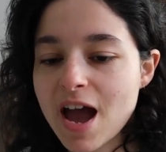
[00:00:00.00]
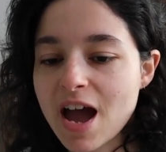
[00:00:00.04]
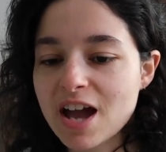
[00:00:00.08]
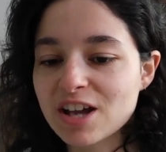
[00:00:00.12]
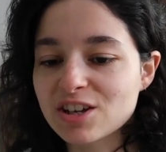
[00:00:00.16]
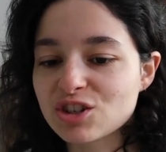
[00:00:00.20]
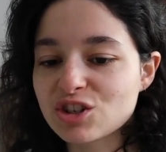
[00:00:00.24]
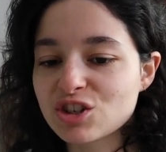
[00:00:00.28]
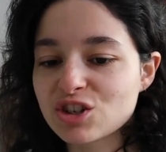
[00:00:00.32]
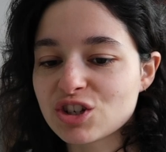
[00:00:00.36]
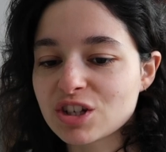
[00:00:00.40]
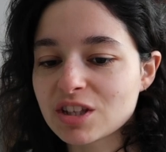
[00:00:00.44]

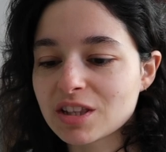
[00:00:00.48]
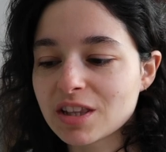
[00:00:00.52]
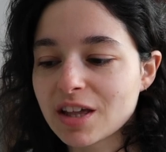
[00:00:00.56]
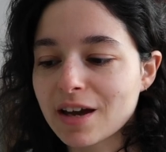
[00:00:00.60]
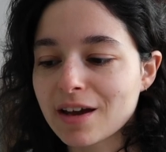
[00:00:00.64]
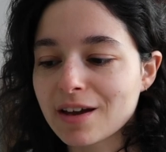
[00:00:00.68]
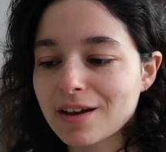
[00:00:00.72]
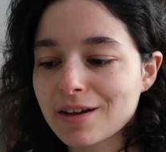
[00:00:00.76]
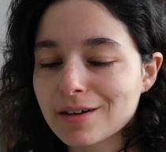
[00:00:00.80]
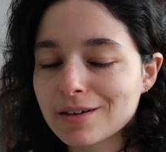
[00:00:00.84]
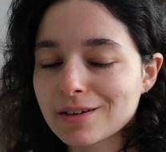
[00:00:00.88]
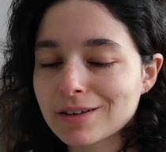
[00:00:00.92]
and she
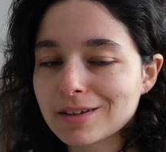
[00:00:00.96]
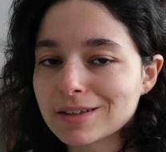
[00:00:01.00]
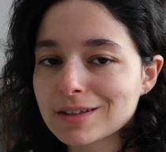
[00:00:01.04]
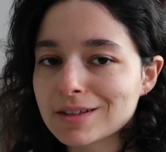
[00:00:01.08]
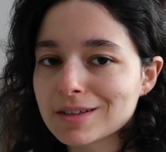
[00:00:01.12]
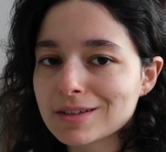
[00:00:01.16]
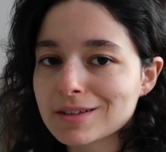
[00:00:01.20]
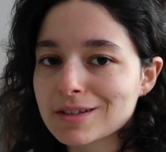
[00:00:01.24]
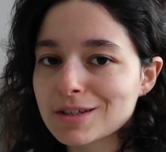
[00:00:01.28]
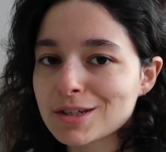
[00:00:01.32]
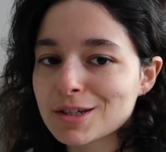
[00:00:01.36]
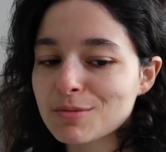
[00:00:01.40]
like
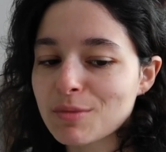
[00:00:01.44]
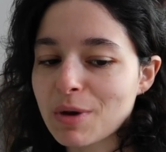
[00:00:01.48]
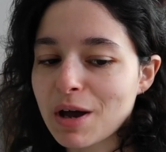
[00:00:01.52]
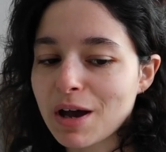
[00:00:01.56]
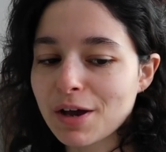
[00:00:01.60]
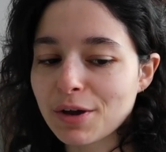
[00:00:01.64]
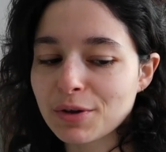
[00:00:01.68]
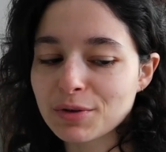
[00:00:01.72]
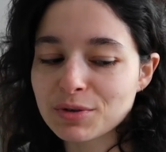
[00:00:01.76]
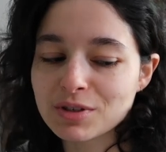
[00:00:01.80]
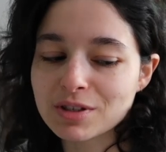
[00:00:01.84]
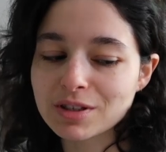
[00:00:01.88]

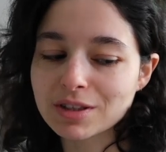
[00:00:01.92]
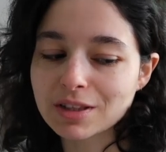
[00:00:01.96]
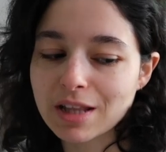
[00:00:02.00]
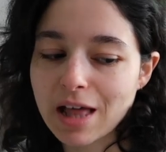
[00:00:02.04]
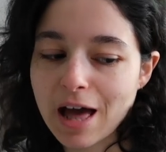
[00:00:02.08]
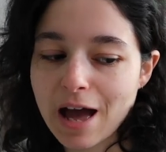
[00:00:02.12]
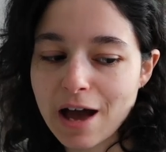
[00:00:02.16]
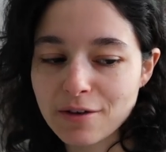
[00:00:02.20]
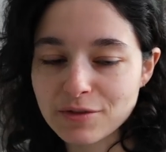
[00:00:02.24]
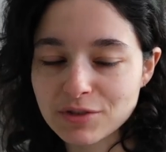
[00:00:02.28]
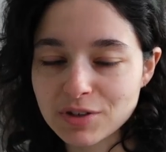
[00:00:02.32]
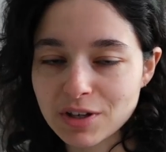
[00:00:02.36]
smiles and
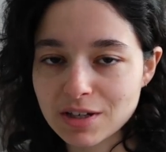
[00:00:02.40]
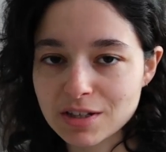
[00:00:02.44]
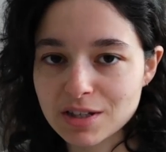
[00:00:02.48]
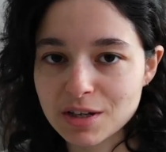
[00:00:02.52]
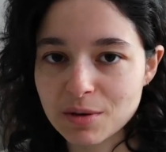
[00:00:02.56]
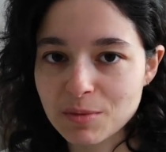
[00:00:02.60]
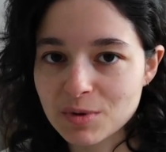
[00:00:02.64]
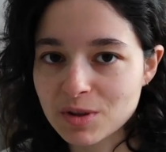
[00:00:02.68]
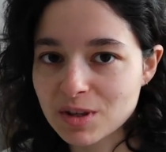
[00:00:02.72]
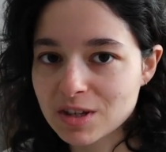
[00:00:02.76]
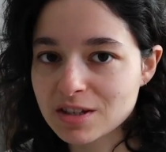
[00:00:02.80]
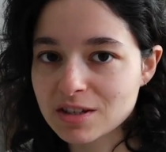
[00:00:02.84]
laughs at
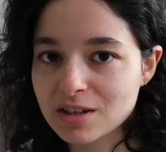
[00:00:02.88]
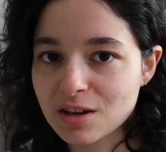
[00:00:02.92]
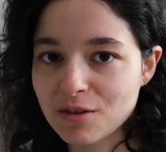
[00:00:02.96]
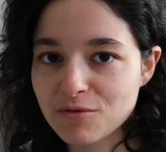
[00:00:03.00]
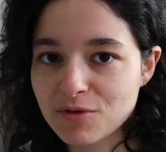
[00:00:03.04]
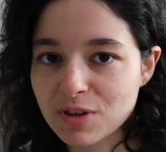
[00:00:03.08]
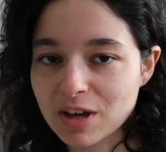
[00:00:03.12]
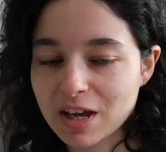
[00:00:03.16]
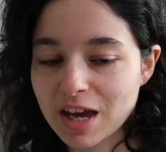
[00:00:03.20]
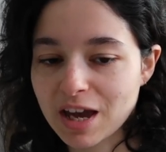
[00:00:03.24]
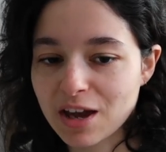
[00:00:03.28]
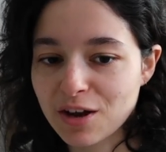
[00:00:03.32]
some of the
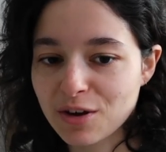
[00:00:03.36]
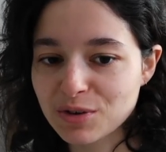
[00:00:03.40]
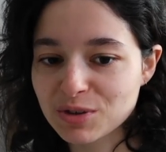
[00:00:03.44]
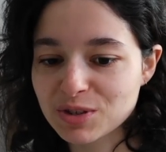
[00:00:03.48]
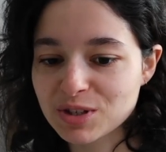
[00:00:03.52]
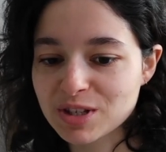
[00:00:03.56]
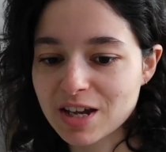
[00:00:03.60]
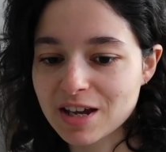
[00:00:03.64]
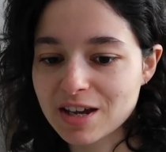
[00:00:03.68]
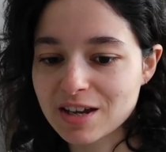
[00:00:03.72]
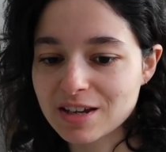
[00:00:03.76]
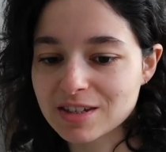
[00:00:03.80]
stuff that Kael
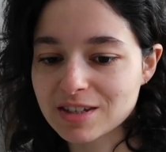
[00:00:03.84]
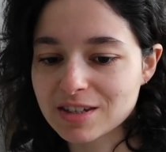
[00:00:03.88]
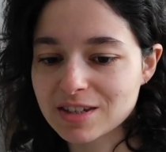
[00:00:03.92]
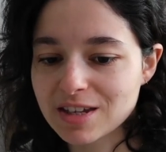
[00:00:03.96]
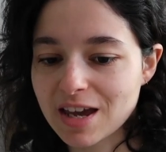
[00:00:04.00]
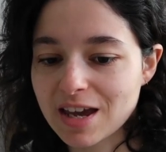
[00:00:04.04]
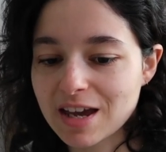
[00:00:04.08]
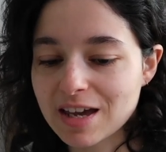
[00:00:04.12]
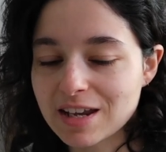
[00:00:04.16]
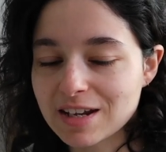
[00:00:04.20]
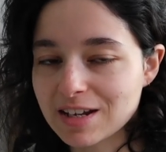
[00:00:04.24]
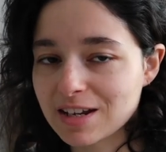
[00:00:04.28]
says,
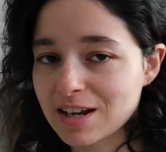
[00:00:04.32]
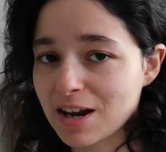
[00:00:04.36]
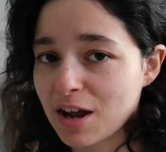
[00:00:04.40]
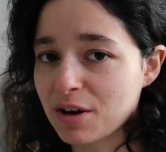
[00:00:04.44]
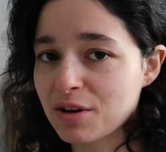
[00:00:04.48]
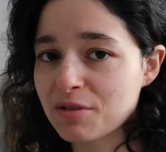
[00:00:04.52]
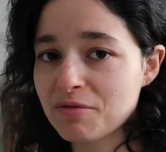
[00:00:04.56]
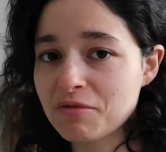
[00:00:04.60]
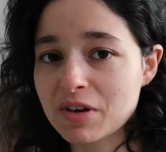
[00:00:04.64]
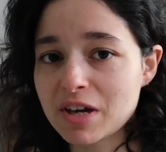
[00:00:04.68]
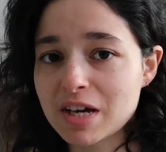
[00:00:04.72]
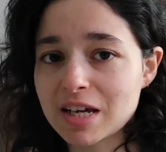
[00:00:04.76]
and
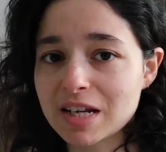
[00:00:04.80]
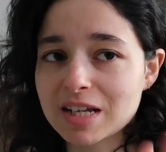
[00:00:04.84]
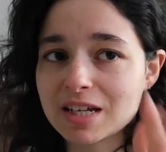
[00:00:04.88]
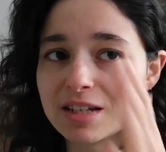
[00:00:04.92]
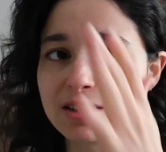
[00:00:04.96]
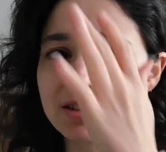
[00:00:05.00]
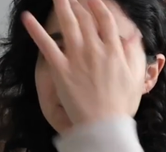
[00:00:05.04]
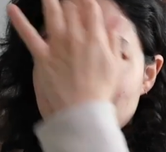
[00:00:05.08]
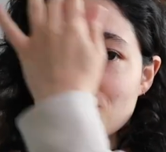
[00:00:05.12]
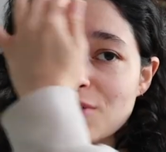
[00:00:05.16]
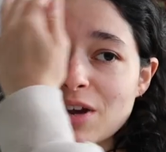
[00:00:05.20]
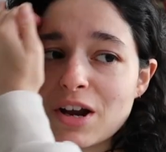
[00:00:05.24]
none of it
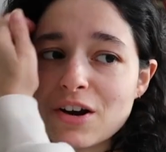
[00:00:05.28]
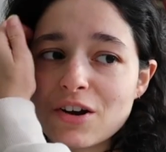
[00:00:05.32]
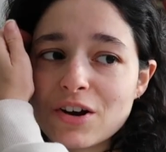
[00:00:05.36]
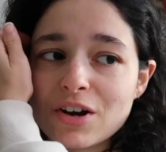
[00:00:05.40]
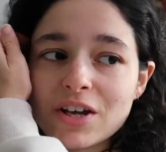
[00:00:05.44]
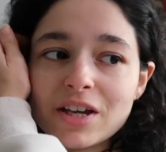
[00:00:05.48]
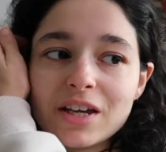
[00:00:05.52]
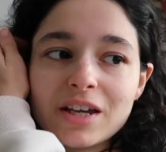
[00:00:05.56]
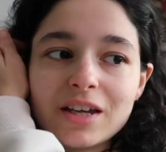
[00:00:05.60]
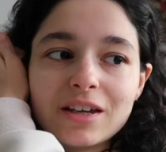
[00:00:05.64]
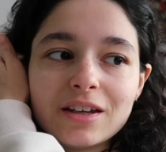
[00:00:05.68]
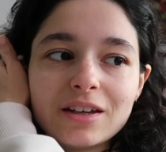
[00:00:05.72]
is
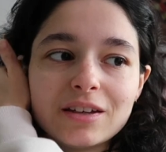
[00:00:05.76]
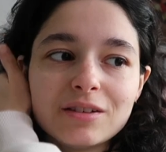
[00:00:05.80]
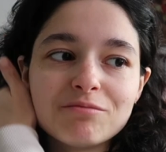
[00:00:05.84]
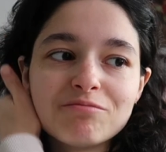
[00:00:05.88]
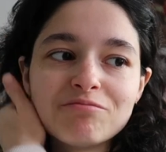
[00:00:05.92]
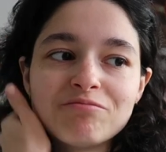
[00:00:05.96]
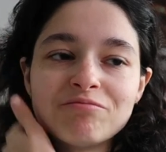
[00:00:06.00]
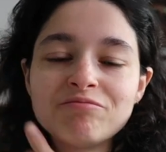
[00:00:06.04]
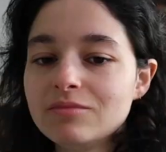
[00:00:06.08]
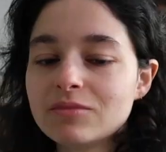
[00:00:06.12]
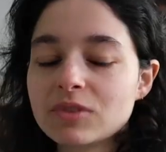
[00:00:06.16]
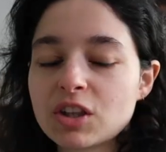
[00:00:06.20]
very,
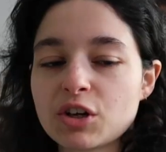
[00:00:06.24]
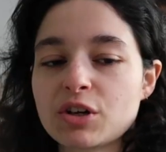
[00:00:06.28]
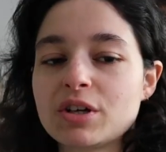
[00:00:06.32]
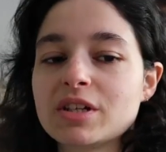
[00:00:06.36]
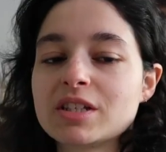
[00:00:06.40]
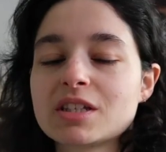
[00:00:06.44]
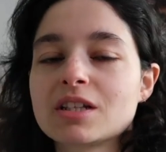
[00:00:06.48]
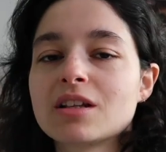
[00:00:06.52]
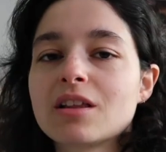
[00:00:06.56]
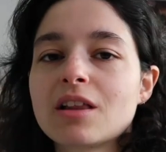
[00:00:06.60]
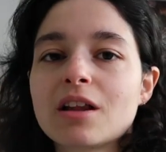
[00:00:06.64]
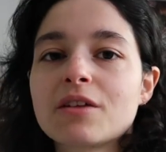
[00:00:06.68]
there
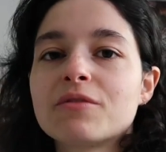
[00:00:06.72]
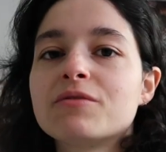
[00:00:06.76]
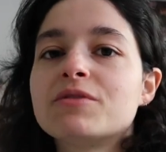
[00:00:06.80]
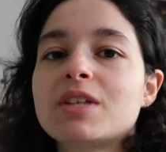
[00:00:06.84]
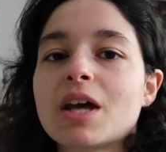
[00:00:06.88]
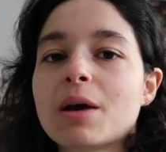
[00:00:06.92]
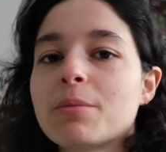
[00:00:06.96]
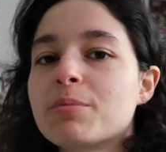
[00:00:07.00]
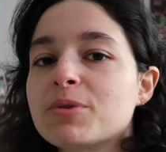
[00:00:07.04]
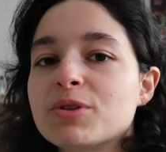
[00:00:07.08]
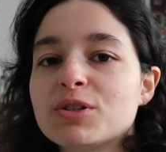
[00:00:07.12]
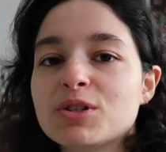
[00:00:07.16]
isn't a lot of
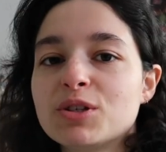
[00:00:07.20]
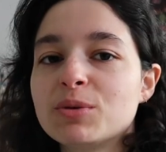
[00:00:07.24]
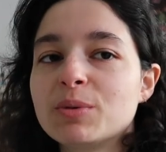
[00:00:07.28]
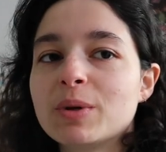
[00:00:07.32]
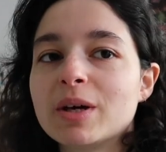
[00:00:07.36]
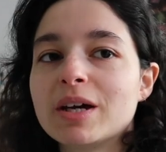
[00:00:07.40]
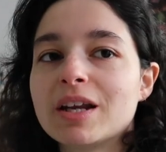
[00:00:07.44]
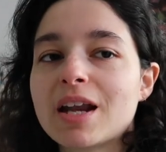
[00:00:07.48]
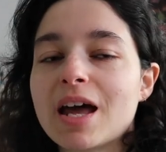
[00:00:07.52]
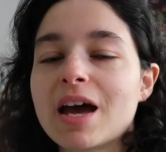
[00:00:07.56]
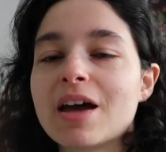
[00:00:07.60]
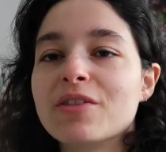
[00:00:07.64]
depth to
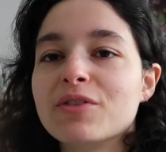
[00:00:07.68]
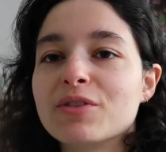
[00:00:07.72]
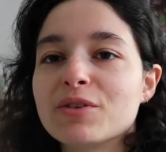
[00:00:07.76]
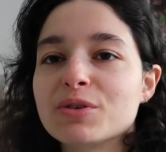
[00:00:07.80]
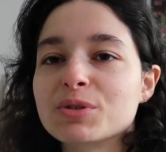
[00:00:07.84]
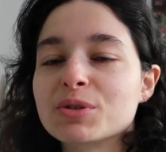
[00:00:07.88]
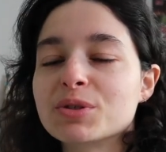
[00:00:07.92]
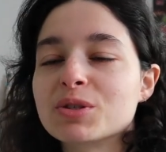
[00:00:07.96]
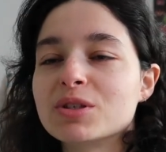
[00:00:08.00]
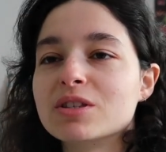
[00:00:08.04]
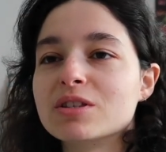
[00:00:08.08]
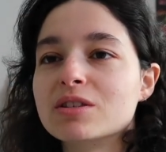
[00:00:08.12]
it, and
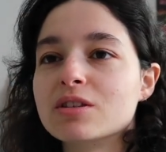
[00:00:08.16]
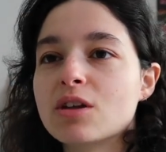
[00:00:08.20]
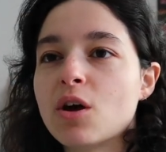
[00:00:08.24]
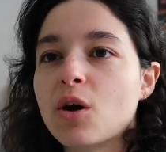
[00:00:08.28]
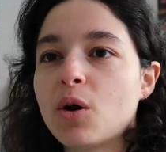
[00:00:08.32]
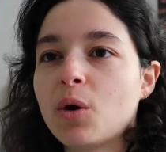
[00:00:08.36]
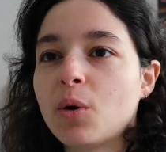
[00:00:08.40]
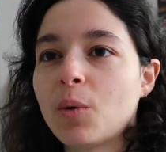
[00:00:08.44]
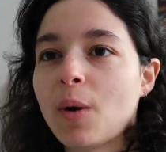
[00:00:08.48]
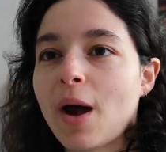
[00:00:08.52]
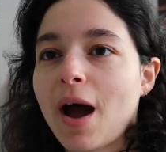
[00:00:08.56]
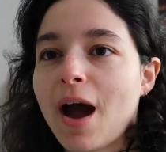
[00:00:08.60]
there's
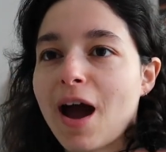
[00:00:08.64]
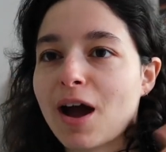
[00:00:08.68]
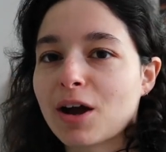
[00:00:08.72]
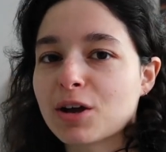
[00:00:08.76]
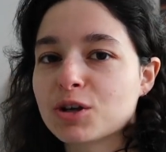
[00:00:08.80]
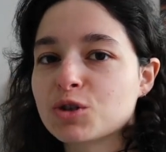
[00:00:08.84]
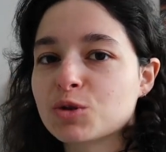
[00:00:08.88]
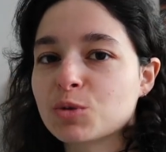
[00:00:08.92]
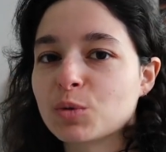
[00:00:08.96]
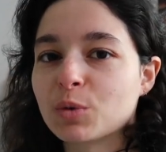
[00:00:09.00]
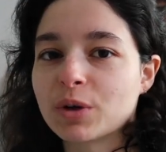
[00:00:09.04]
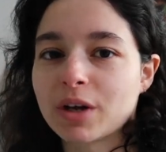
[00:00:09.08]
no
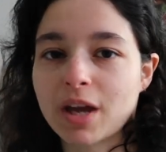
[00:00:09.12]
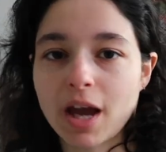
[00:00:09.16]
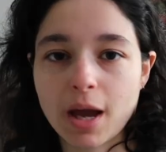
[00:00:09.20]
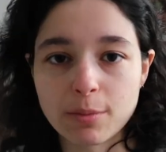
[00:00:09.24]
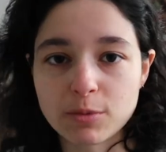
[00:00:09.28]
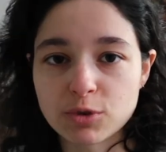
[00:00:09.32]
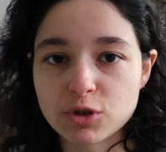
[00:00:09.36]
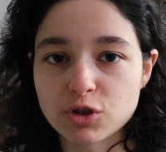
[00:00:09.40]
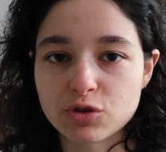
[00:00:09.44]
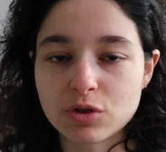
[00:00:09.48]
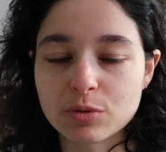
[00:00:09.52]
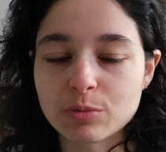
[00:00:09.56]
actual
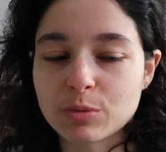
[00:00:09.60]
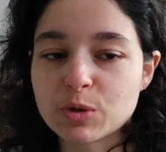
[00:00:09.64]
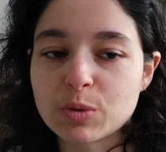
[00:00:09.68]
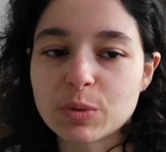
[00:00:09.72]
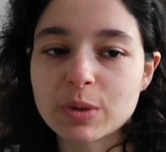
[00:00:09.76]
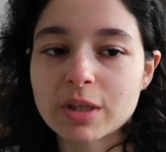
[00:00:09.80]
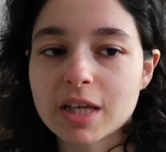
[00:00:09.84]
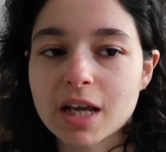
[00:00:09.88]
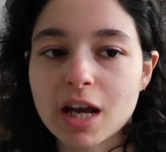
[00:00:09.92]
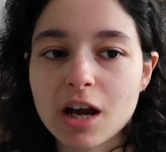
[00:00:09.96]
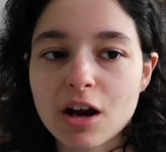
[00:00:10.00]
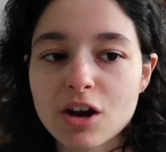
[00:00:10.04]
chemistry
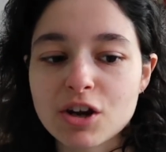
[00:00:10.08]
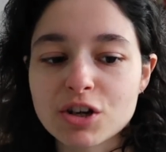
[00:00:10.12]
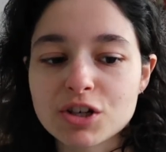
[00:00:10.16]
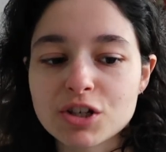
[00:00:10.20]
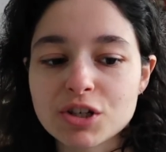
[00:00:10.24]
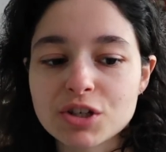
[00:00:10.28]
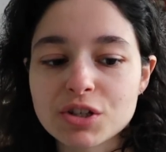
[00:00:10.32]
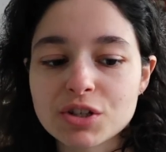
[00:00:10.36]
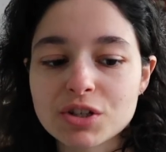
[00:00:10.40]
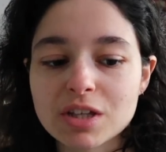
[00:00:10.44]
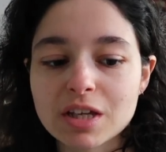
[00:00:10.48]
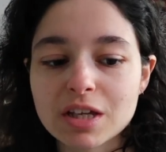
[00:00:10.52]
between the
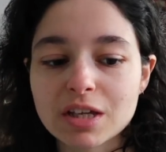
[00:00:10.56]
characters.